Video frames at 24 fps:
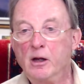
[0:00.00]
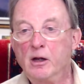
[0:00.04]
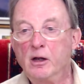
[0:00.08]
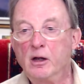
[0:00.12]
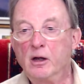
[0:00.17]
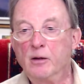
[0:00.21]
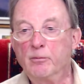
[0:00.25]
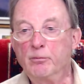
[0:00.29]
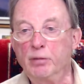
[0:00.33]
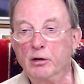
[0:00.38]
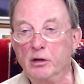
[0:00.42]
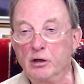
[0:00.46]

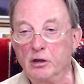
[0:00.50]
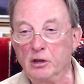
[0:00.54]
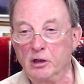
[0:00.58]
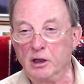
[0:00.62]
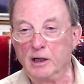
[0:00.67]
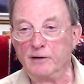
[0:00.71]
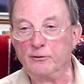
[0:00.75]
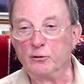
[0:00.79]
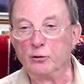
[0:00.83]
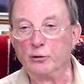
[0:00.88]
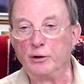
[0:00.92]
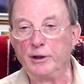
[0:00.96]
Pearl I've
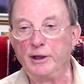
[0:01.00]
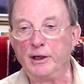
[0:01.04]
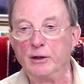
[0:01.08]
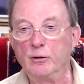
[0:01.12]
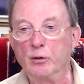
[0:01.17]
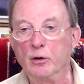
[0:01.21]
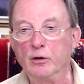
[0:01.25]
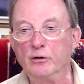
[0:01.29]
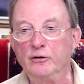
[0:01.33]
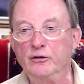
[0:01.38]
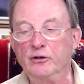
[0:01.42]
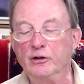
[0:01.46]
already
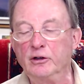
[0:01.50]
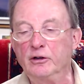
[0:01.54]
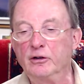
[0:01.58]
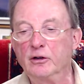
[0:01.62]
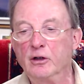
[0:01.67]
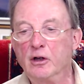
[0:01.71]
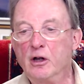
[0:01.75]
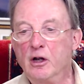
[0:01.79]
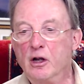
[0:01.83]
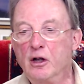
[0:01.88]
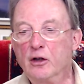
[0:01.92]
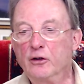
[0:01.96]
quoted.
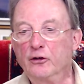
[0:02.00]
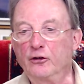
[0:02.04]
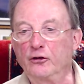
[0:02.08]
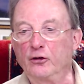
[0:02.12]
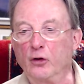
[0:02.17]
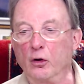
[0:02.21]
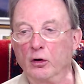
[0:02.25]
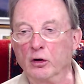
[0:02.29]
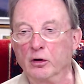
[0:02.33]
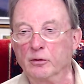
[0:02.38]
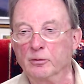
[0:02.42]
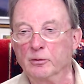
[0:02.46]

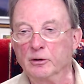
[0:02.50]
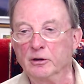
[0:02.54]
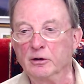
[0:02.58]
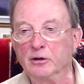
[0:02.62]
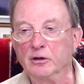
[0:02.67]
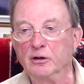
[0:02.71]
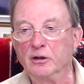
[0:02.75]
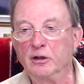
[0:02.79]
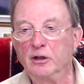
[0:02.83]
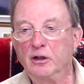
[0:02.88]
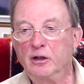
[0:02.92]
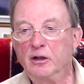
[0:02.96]
Solomon,
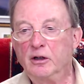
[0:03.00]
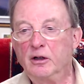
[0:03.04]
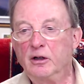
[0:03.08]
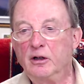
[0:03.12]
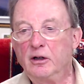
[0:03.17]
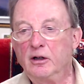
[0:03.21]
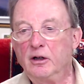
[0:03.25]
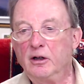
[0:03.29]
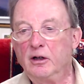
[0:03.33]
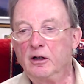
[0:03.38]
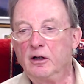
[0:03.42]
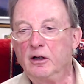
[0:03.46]

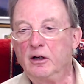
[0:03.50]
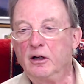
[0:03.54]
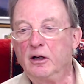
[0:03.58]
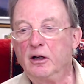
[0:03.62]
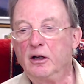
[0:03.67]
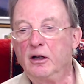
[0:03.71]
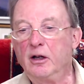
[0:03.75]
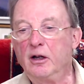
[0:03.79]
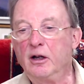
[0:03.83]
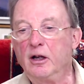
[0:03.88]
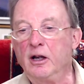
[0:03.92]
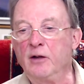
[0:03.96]

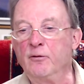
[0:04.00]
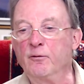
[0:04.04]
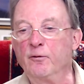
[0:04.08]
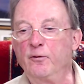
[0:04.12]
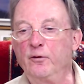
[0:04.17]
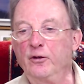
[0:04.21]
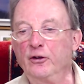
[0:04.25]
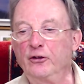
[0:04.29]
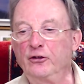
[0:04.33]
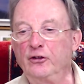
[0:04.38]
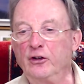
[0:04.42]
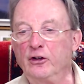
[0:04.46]

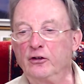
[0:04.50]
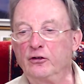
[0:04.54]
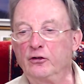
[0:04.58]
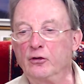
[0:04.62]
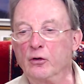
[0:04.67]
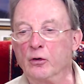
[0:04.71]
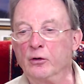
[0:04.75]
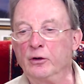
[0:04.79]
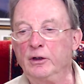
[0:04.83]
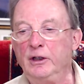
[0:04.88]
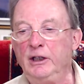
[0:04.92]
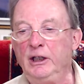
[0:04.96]
"Emphasis
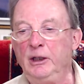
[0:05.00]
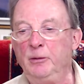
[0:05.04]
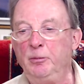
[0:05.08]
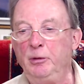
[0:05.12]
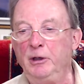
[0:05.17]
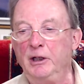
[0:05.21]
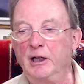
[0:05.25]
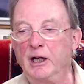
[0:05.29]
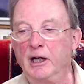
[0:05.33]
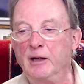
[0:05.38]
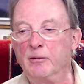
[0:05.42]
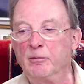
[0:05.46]
on
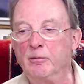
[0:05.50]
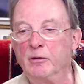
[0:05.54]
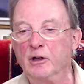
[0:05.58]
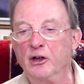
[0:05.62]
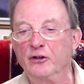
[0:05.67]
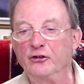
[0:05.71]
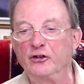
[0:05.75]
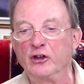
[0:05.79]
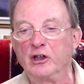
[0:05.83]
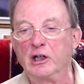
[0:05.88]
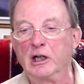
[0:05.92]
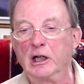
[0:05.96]
EBM has
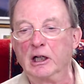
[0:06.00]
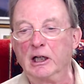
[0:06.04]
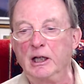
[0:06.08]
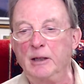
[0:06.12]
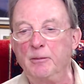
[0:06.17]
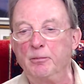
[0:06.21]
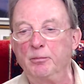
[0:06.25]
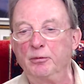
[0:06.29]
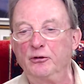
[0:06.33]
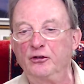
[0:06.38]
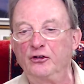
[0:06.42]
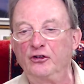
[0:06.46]

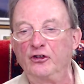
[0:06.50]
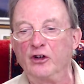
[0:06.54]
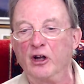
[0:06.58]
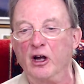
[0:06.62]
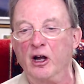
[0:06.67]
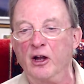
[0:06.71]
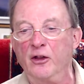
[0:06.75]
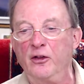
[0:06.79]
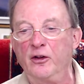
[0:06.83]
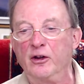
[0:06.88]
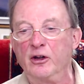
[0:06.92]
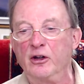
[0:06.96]
eclipsed
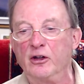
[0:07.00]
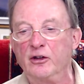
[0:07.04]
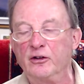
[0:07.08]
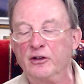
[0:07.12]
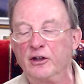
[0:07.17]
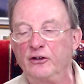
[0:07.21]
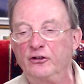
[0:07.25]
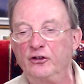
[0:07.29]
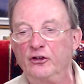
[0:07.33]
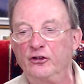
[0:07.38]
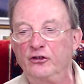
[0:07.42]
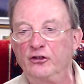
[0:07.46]
other
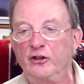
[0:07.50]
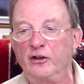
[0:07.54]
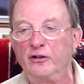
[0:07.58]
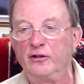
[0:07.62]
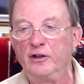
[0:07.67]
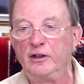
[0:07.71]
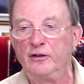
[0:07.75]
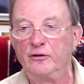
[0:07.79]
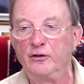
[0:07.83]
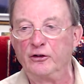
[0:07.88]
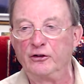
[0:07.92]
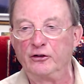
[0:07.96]
necessary
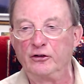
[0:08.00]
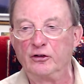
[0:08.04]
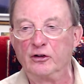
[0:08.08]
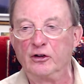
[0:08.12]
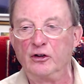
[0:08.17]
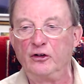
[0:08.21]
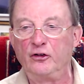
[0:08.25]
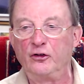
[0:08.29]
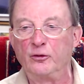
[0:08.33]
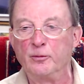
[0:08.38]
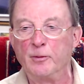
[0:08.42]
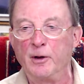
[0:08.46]

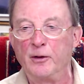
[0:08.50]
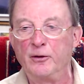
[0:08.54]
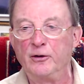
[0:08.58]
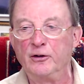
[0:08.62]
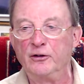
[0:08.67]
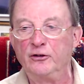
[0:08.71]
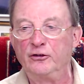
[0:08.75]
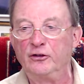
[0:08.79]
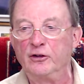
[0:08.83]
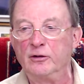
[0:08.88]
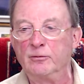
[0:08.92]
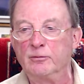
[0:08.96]
research methods
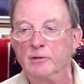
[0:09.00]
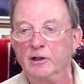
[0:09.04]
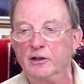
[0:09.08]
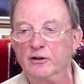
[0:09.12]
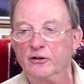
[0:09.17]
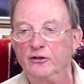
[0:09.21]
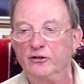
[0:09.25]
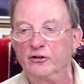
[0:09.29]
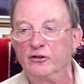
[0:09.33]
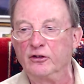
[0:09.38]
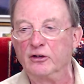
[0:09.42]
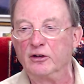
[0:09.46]
in
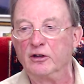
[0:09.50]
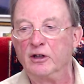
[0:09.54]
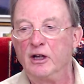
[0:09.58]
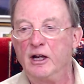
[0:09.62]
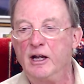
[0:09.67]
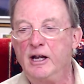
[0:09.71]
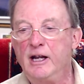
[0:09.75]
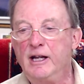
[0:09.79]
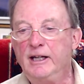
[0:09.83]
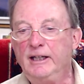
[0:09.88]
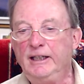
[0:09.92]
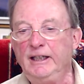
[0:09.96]
medicine,
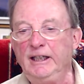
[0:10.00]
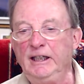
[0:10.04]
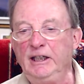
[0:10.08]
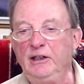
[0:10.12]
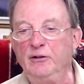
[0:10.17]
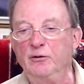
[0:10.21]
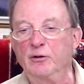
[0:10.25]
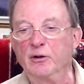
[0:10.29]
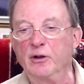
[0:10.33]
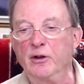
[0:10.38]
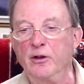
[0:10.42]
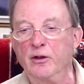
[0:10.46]

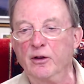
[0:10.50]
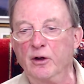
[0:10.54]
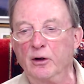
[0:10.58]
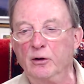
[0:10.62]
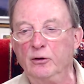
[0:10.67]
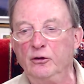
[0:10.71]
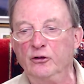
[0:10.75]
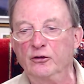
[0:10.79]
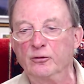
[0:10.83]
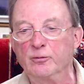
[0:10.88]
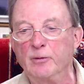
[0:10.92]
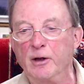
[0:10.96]
even
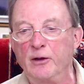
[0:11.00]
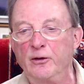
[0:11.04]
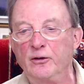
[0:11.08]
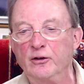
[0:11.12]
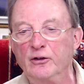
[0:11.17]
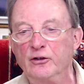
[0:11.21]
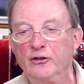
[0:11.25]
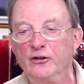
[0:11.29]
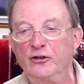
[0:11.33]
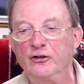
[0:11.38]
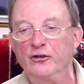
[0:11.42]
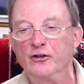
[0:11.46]
those
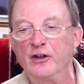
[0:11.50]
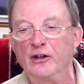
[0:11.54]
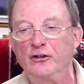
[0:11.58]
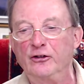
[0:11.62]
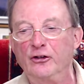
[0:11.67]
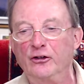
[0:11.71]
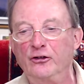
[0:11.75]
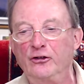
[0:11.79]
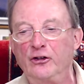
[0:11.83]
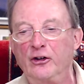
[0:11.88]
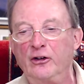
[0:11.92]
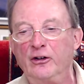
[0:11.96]
methods
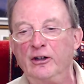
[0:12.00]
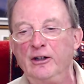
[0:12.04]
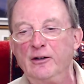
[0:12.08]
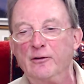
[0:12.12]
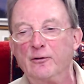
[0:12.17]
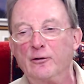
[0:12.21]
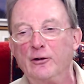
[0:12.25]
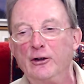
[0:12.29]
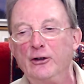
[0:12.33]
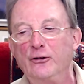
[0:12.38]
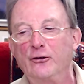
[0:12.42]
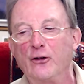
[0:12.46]
necessary for
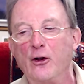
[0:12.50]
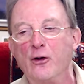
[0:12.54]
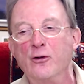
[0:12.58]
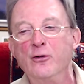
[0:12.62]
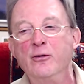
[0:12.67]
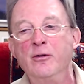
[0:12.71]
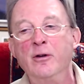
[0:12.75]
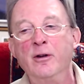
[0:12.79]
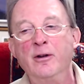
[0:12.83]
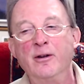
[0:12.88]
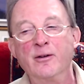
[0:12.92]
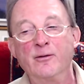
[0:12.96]
its
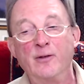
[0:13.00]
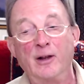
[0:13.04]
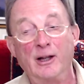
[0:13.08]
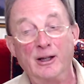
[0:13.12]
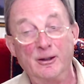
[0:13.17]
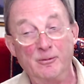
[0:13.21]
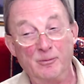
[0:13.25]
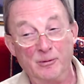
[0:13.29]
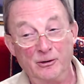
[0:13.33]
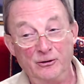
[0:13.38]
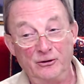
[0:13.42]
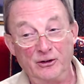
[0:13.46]
own
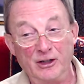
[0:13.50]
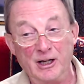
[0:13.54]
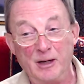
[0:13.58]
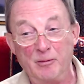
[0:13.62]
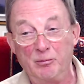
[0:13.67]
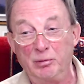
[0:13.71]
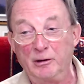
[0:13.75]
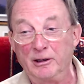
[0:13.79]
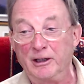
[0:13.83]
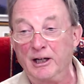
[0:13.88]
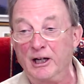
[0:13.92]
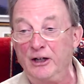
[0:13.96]
development and
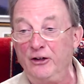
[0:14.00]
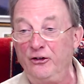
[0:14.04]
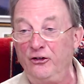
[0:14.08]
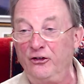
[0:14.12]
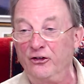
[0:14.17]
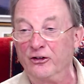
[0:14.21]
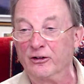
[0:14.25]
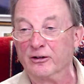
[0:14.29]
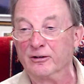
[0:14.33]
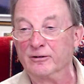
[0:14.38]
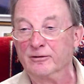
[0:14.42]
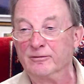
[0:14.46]
application."
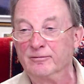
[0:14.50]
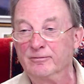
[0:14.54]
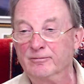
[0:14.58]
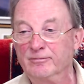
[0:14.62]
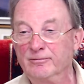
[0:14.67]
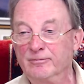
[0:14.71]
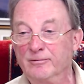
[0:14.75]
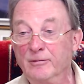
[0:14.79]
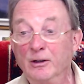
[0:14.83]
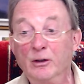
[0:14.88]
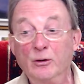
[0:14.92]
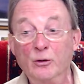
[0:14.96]

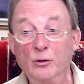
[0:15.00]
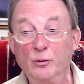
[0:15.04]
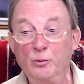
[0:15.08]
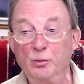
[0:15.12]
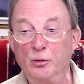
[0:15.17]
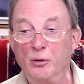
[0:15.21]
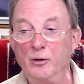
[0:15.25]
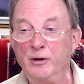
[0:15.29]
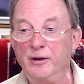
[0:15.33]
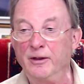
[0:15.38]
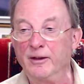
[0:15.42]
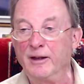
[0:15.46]
Good
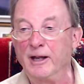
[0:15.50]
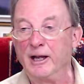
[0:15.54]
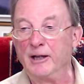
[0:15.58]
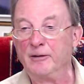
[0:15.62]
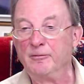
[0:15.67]
point, that.